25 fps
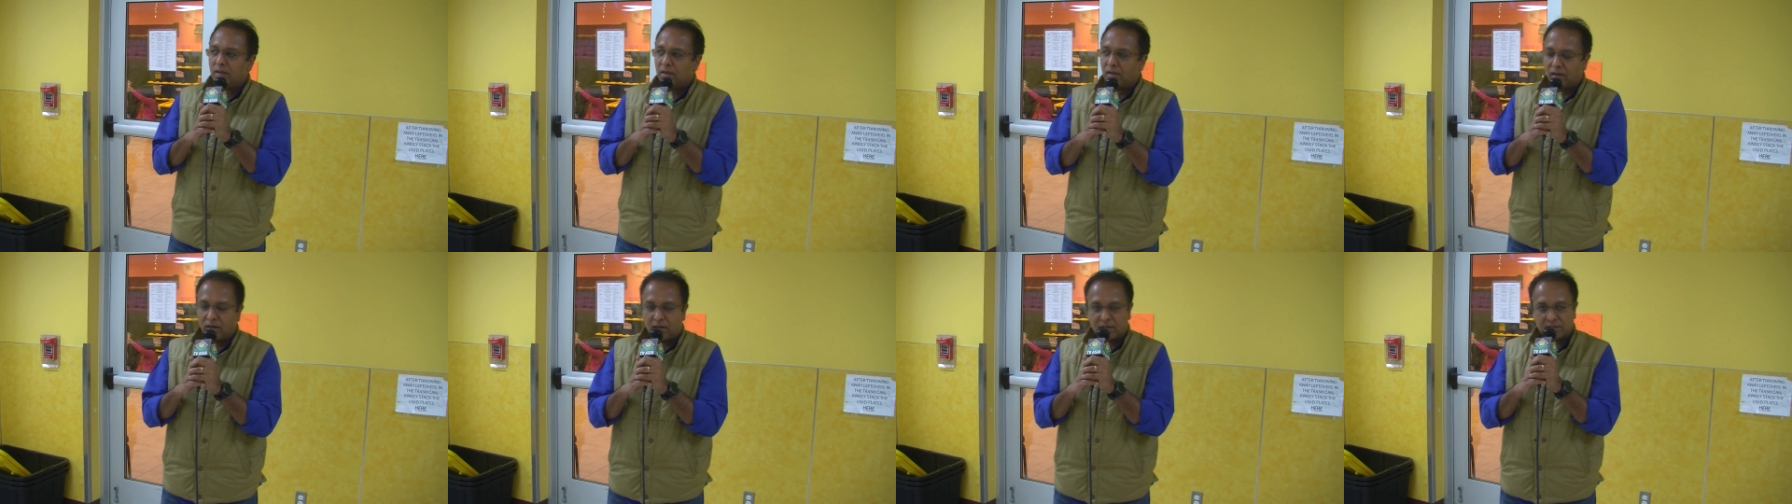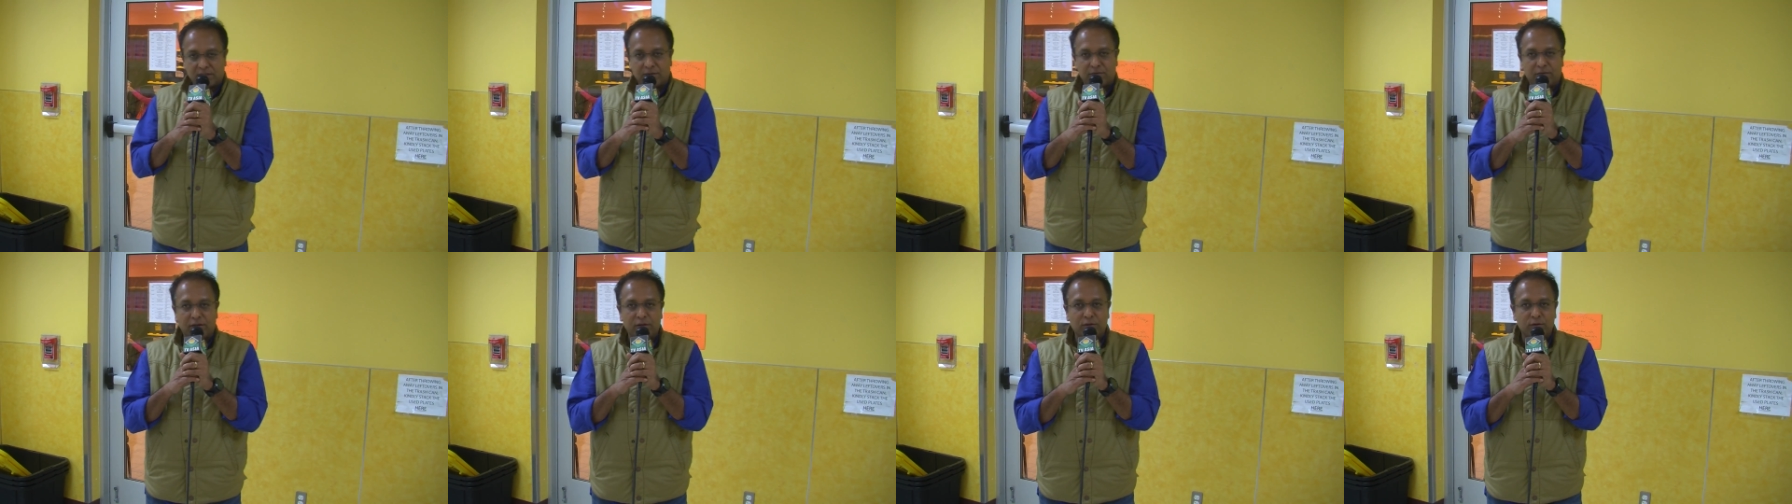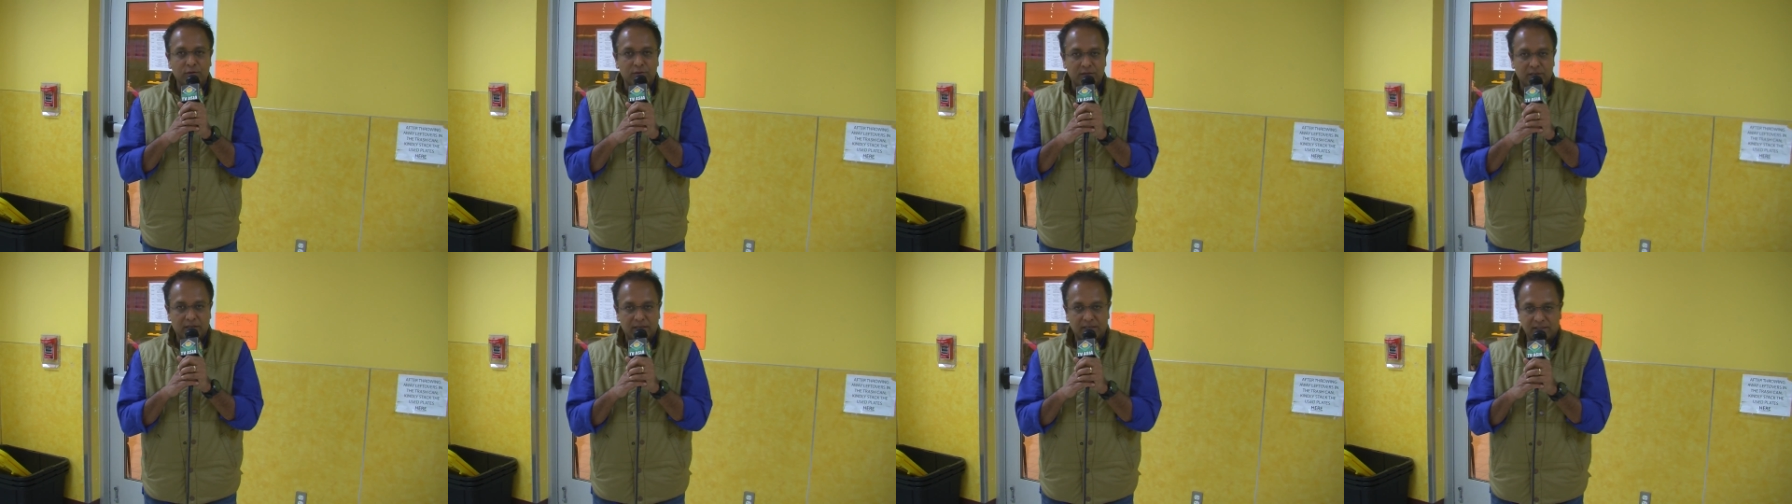lots of
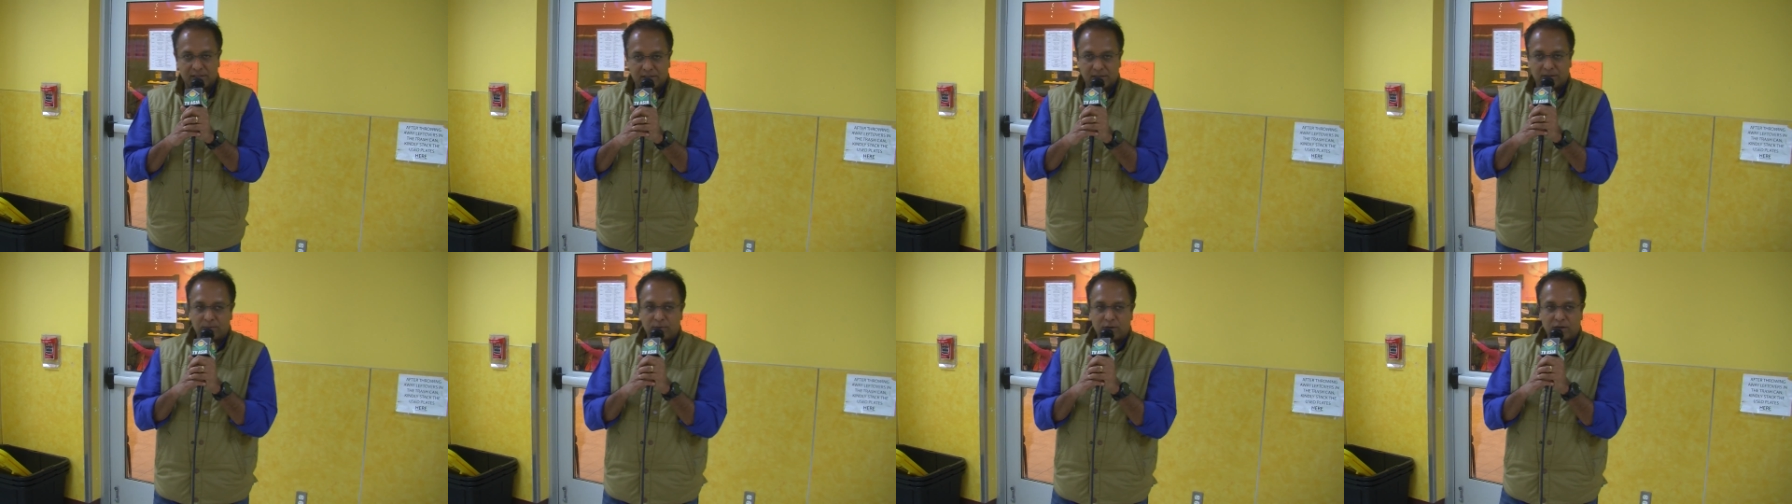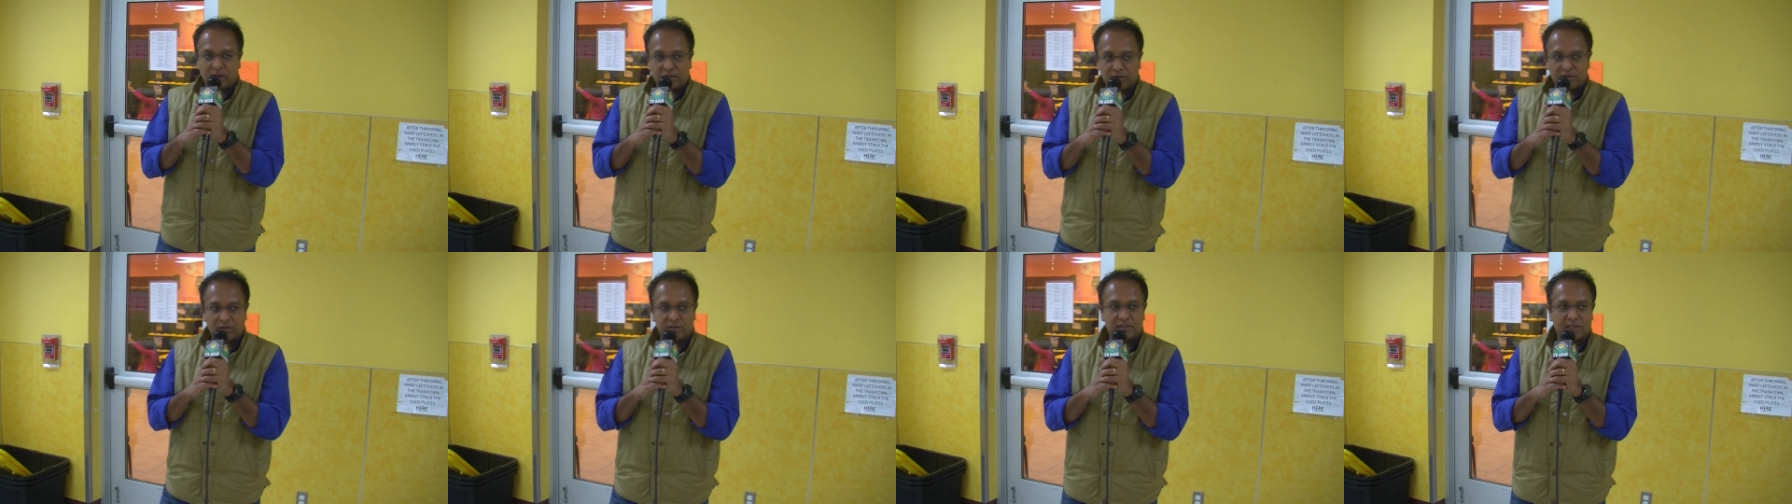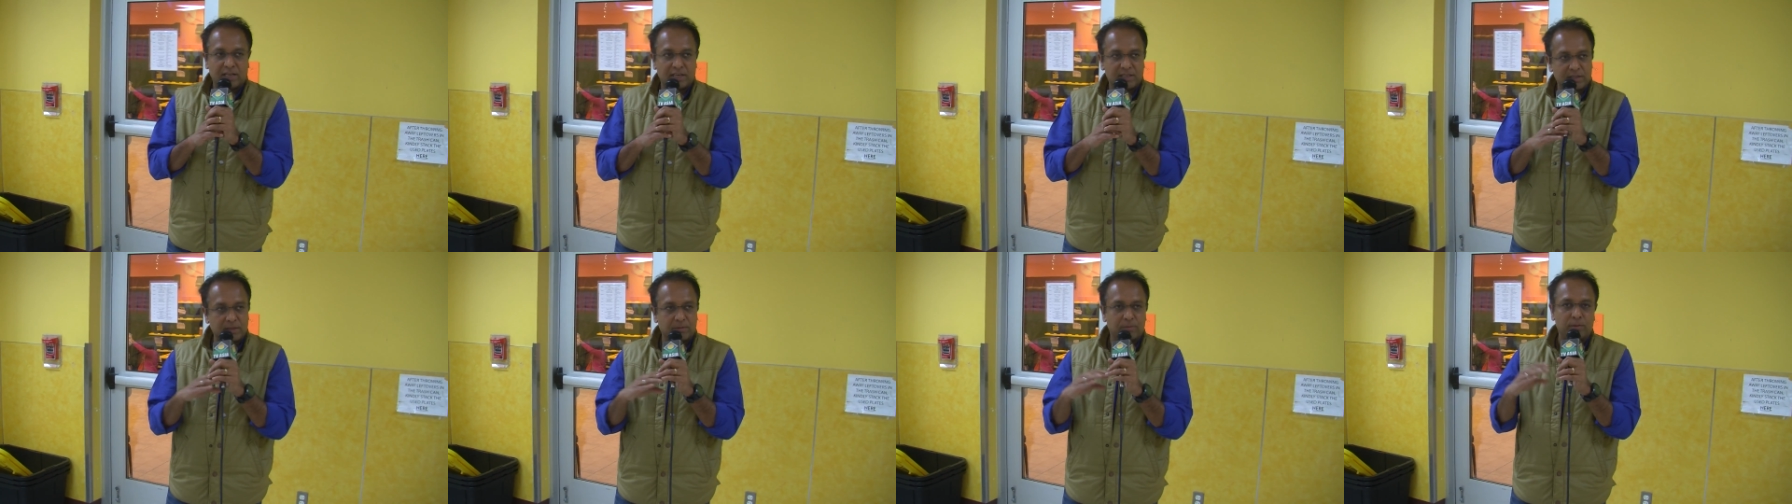enthusiasm, you know,
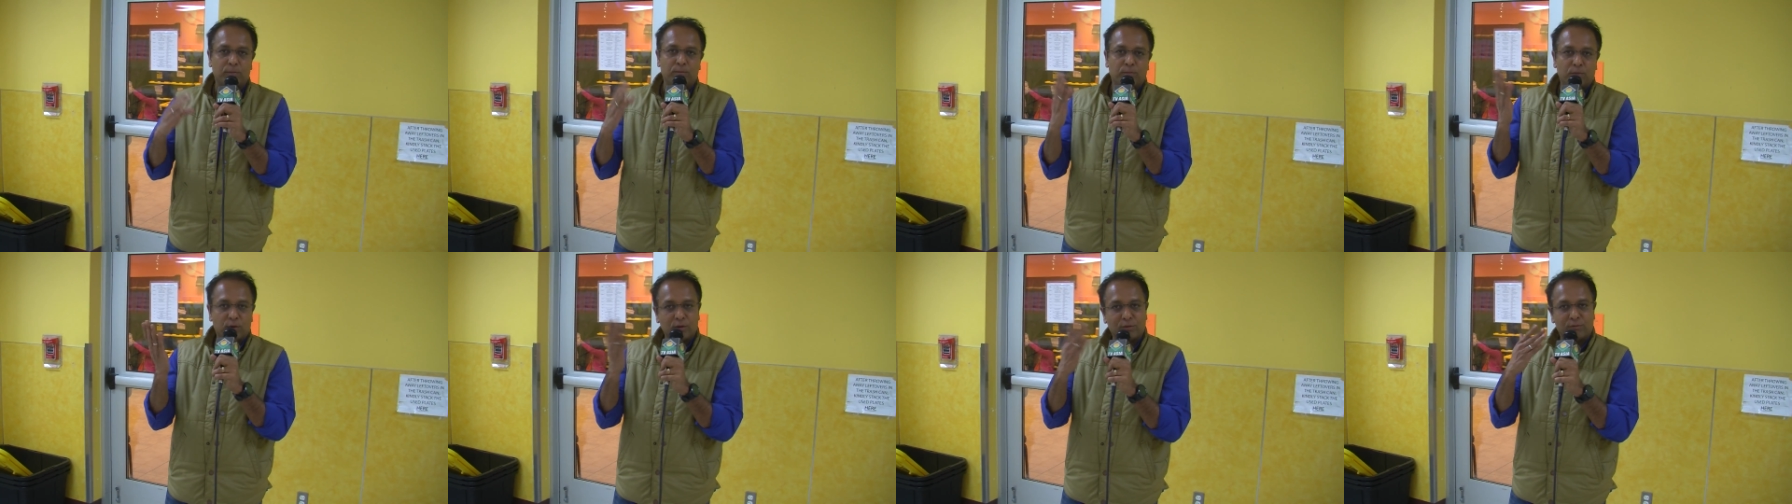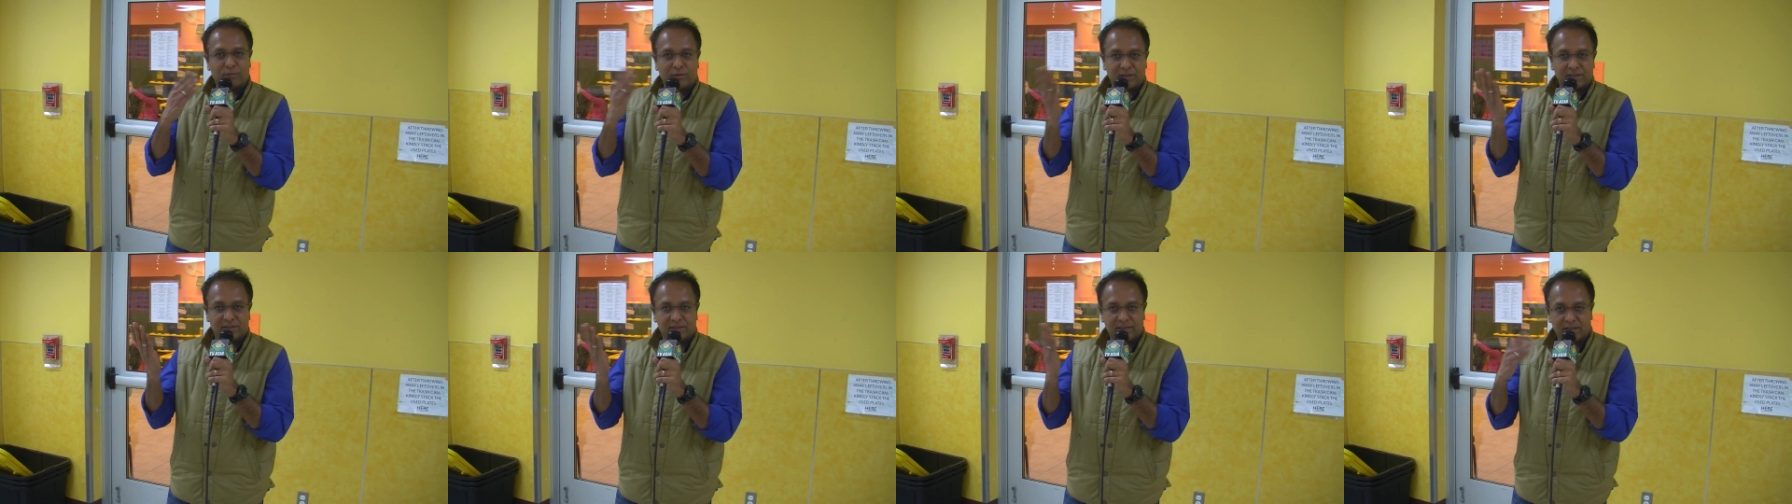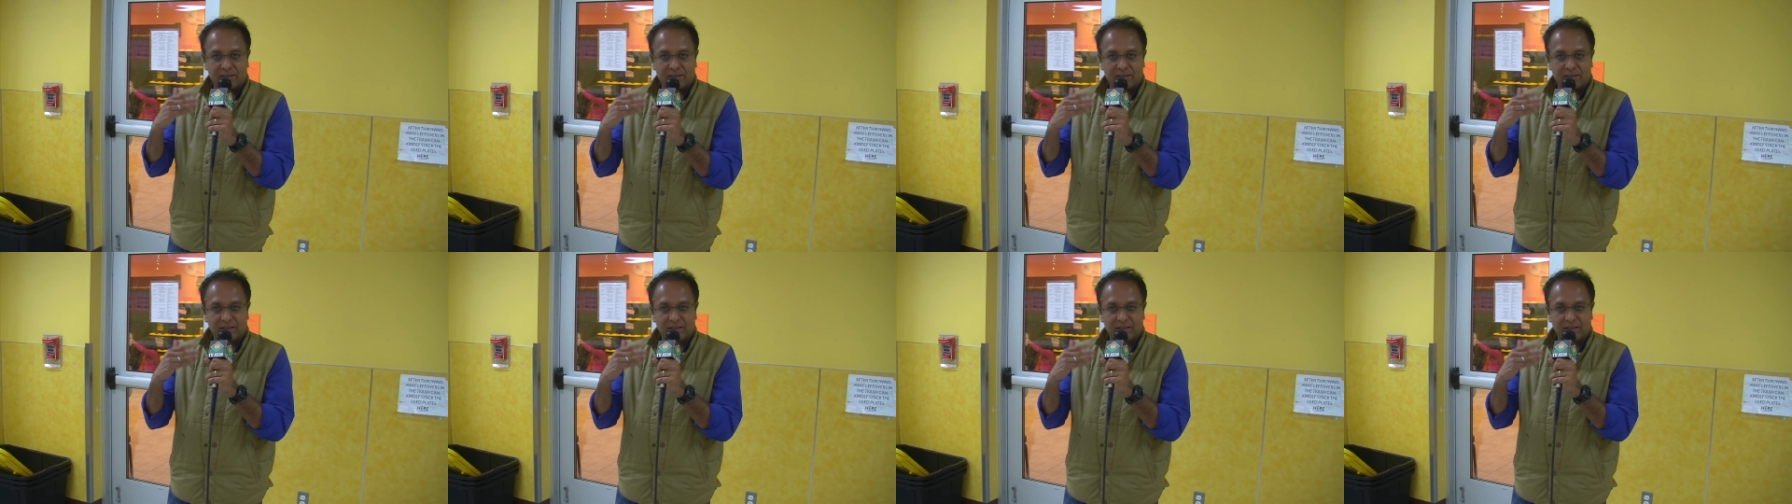enthusiasm in both ways.